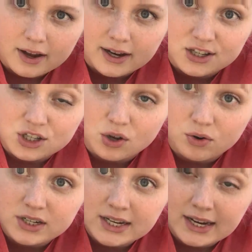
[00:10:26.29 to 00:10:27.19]
it's
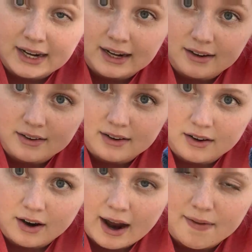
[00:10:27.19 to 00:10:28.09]
soaked in. All
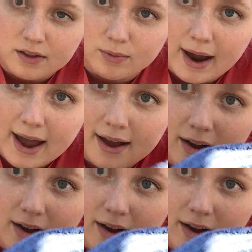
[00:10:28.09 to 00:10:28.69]
right, the rag